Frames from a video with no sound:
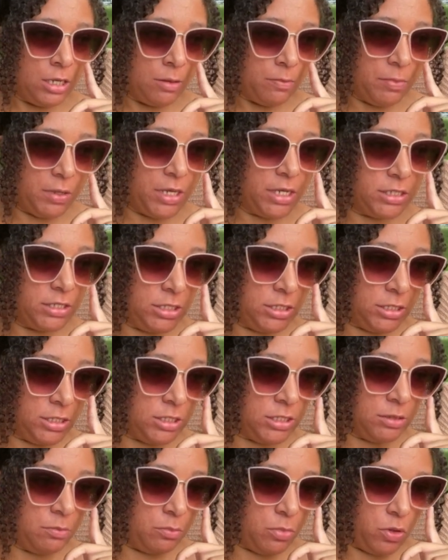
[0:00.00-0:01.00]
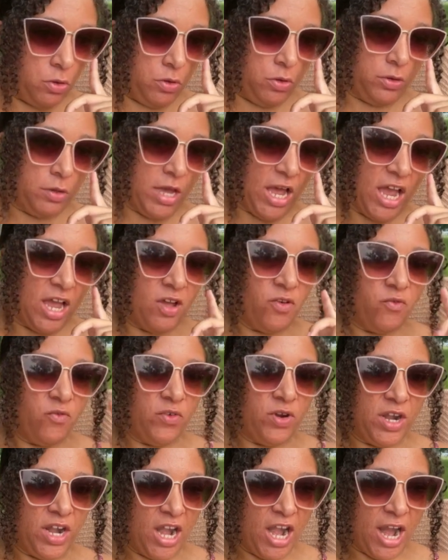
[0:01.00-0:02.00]
because this is some bull. I have
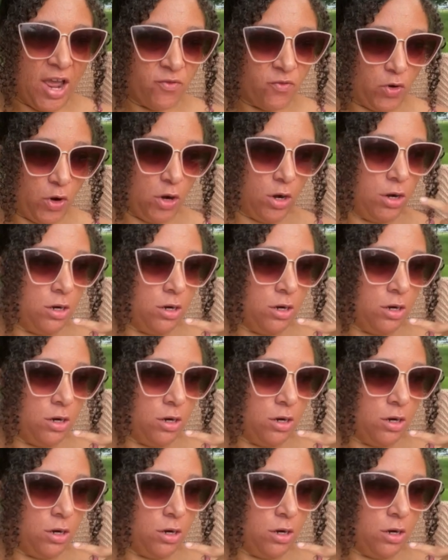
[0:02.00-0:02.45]
never